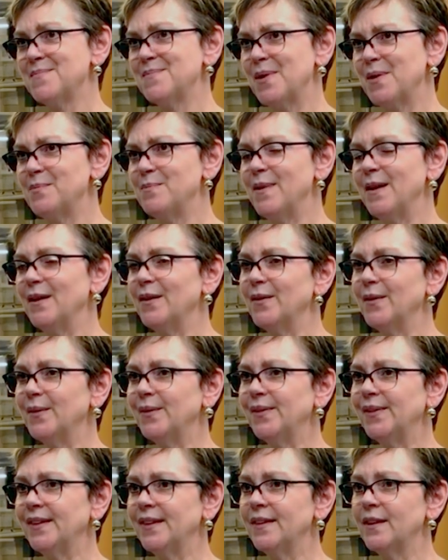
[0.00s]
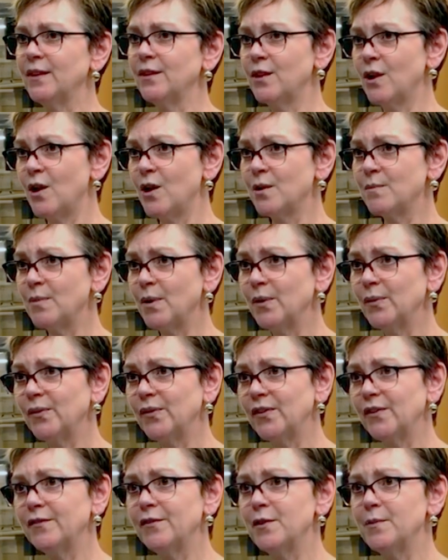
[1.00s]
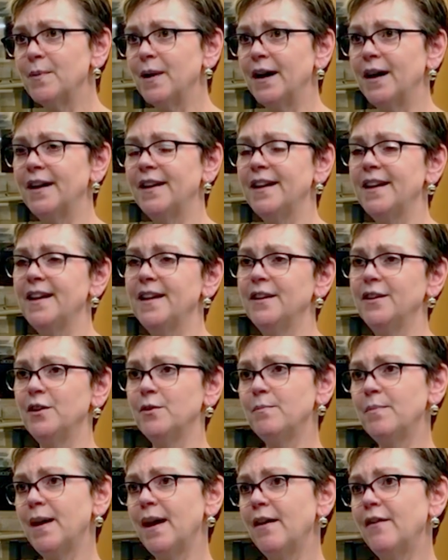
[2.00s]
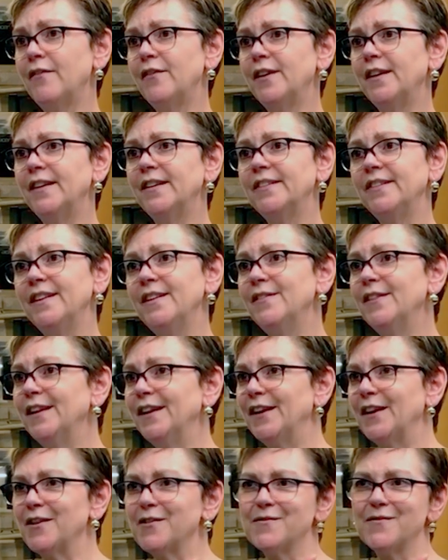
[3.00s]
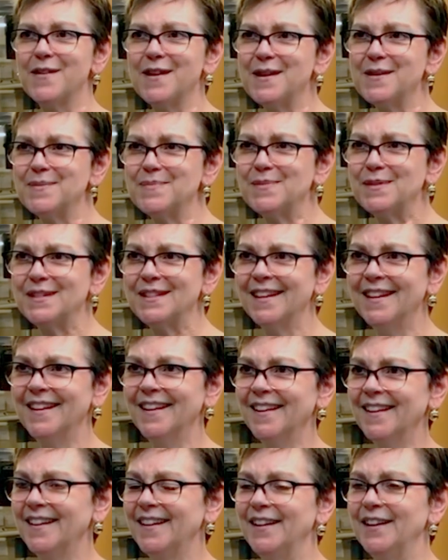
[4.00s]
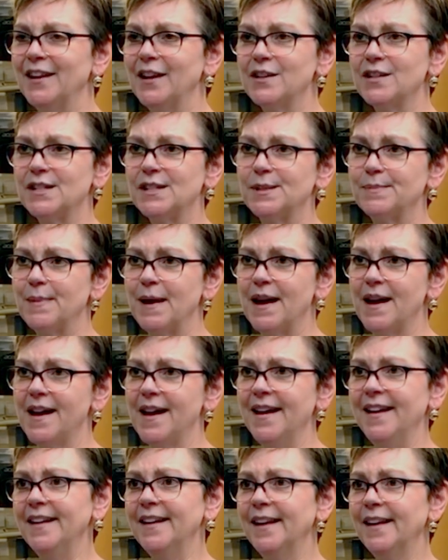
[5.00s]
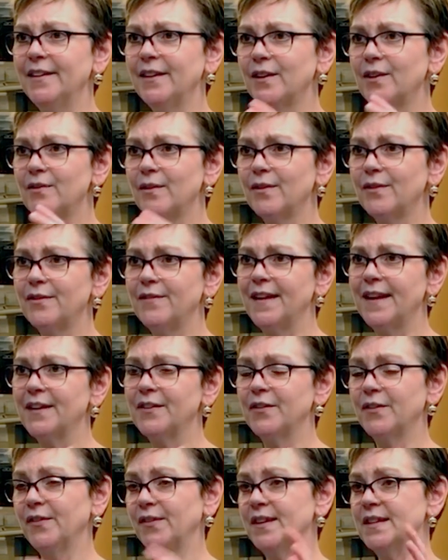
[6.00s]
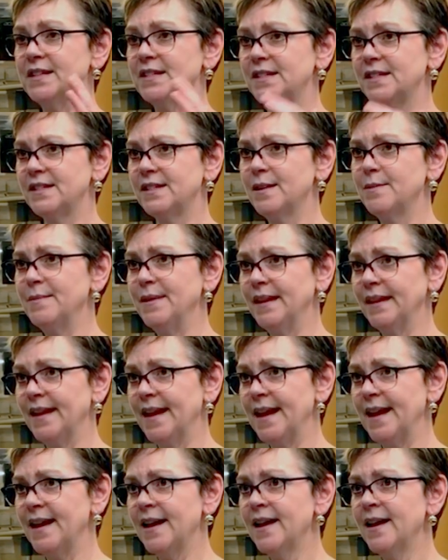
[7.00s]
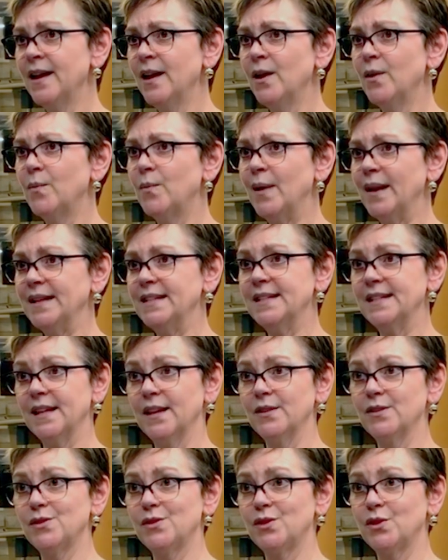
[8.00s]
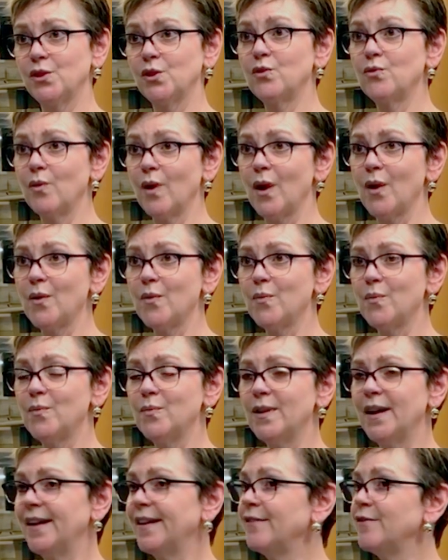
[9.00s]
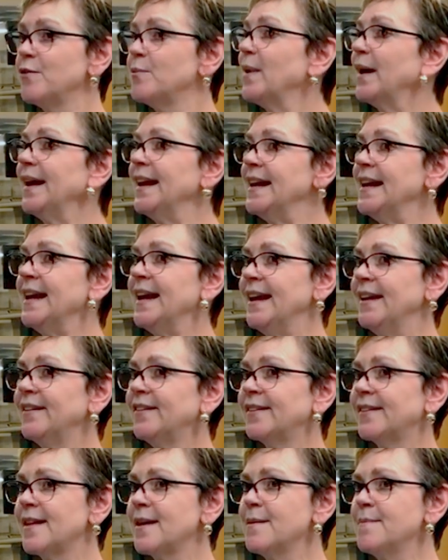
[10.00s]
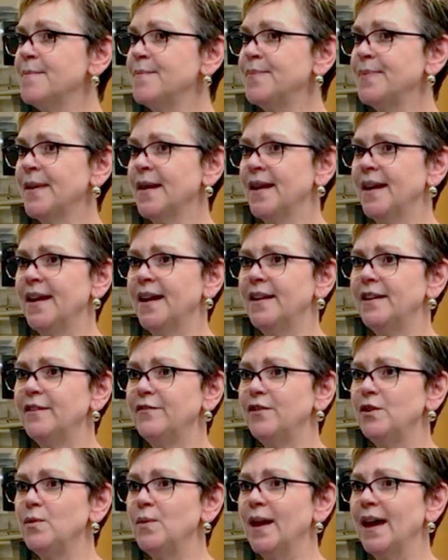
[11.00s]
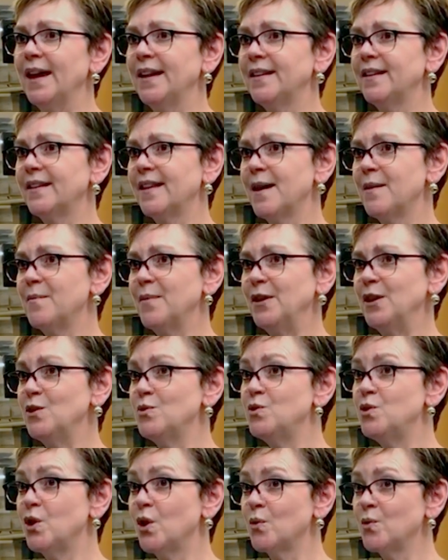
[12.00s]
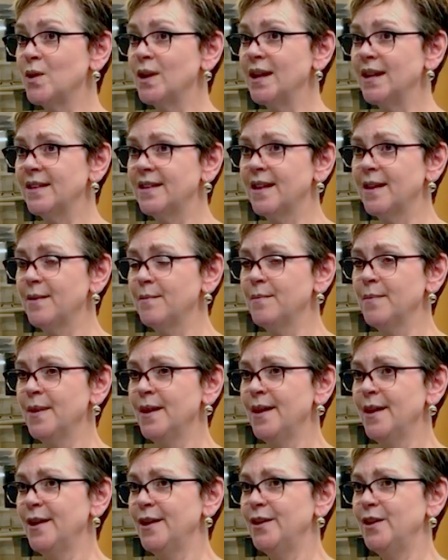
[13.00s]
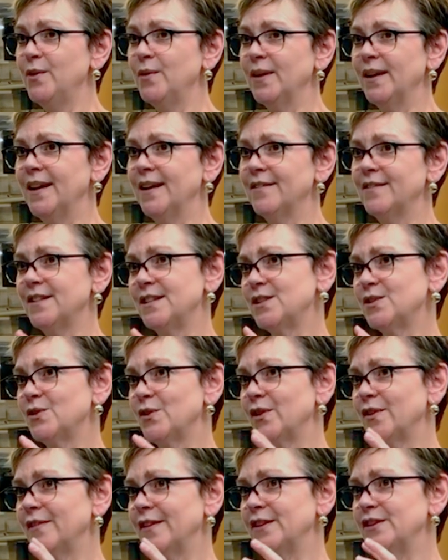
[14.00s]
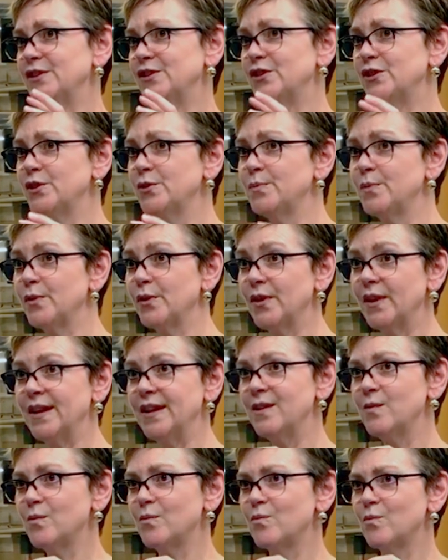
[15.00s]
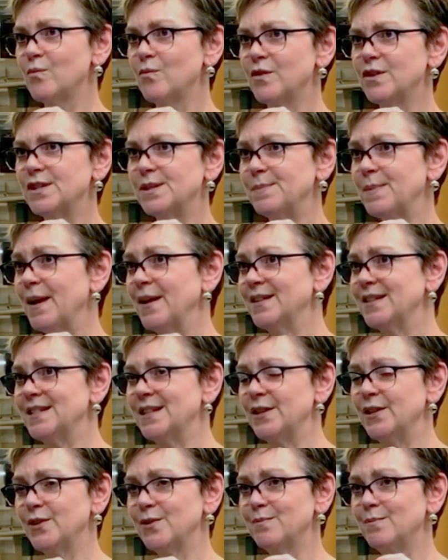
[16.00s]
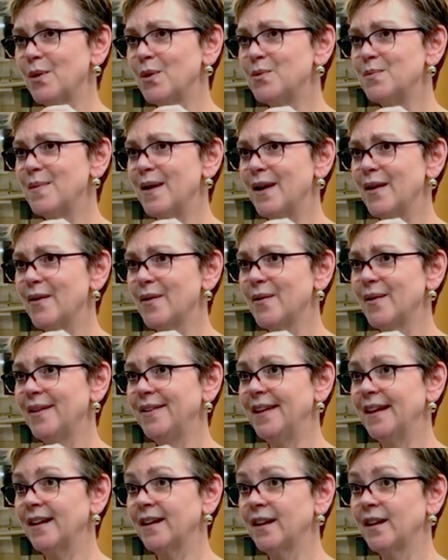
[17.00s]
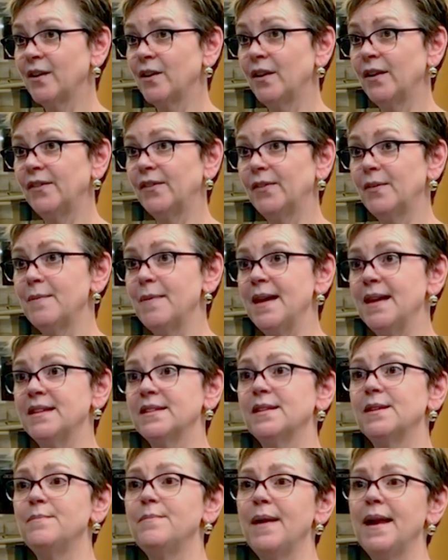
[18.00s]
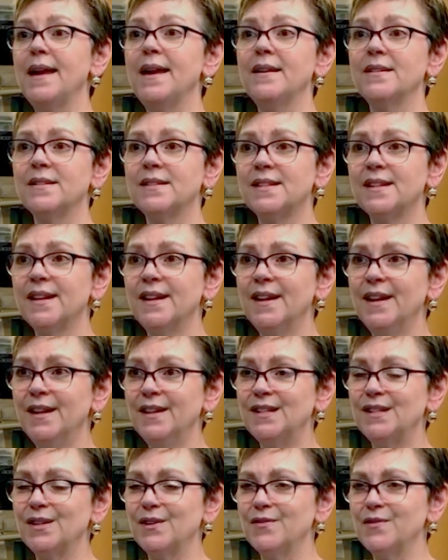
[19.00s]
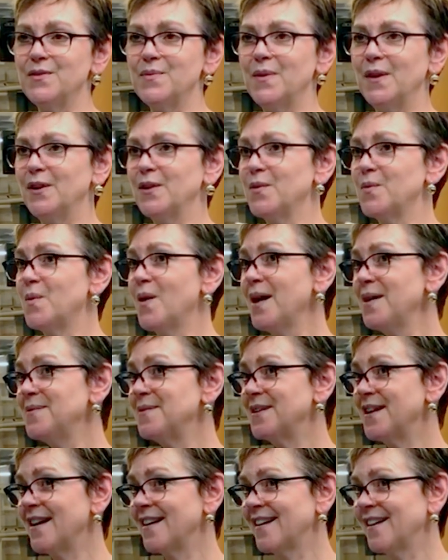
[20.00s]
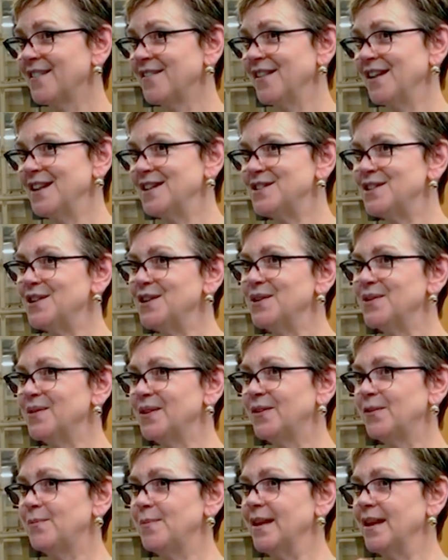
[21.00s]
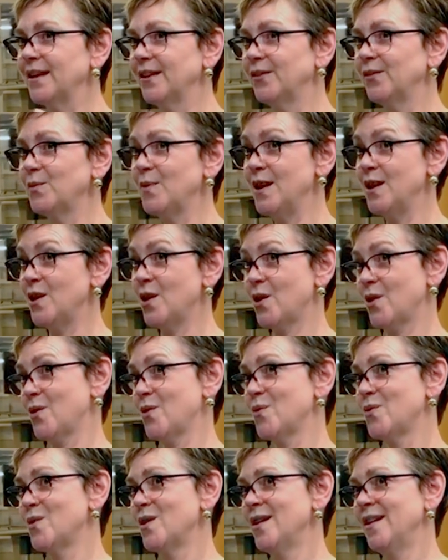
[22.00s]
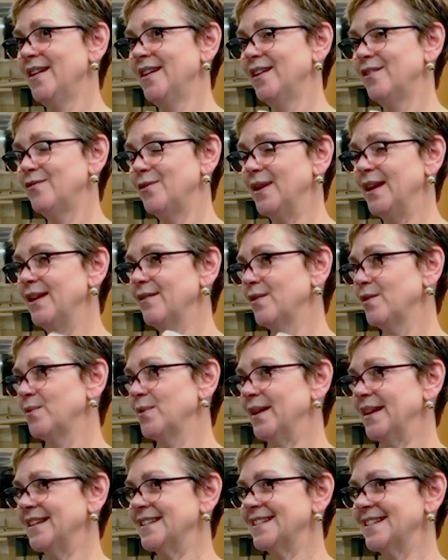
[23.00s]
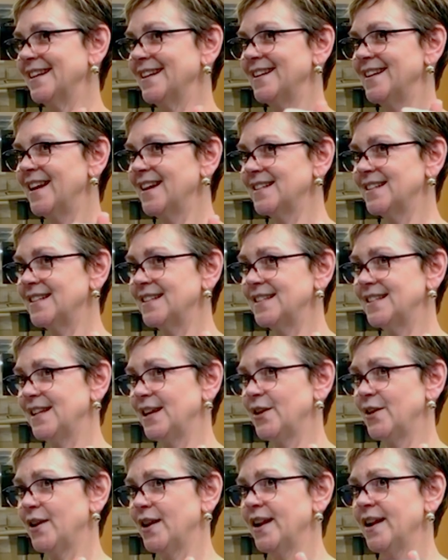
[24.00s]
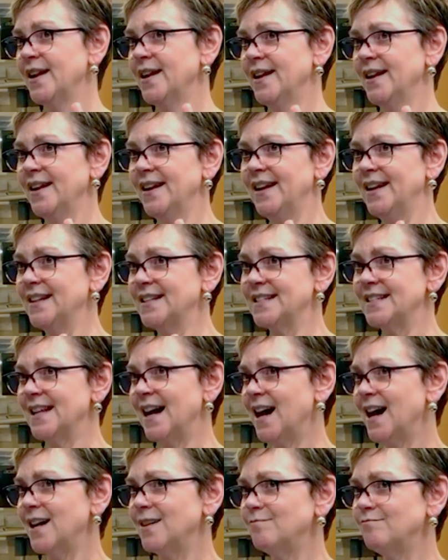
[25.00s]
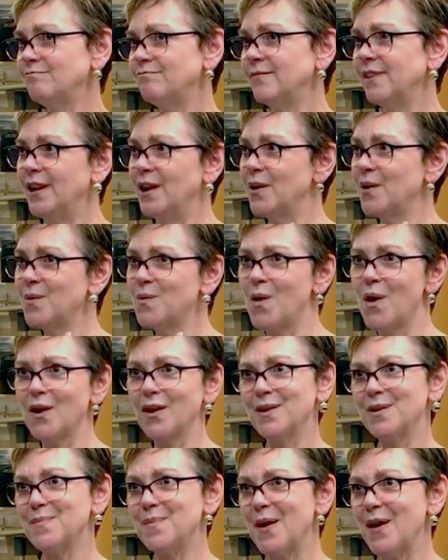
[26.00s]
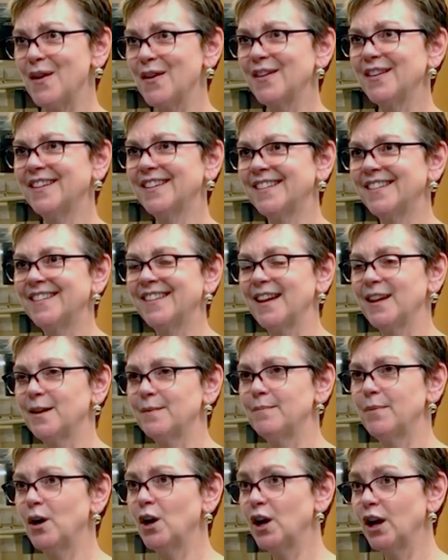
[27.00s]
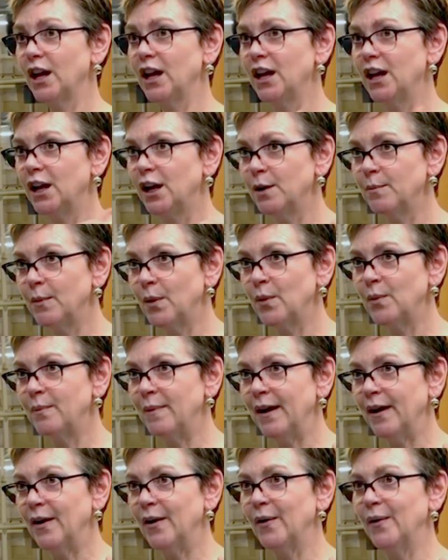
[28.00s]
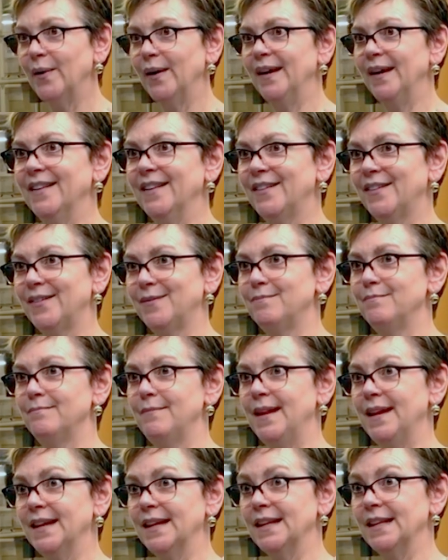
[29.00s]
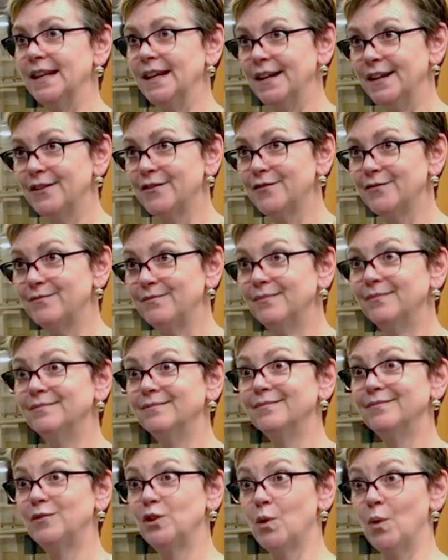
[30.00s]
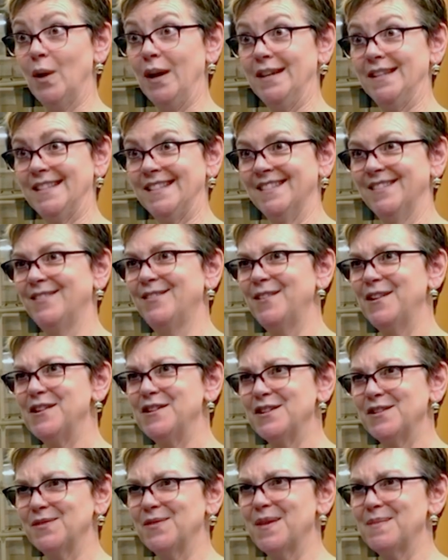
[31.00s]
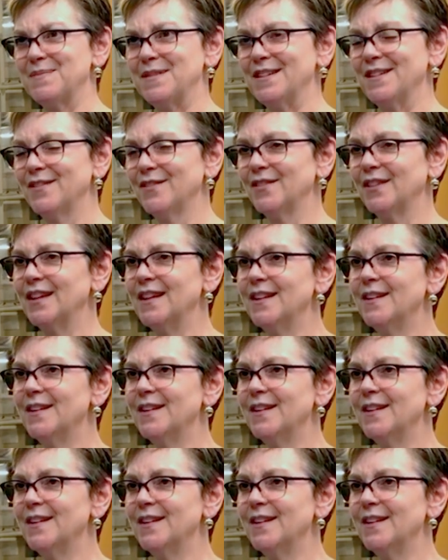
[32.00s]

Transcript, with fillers: Bone marrow is in the long bones of your body, in your pelvis, even in our ribs, in our spine, and the growth factors can stimulate white cells to grow. Not everybody needs them, and if you get them when you don't need them, you can have this sort of exuberant response in your bone marrow, and that can cause some aches and pains. So if you wonder why we're not giving it to you, it's because we know if we give it when it's not necessary, it's not, you know, a walk in the park. It's like a party in your bone marrow, it's making a lot of noise. It's very disruptive.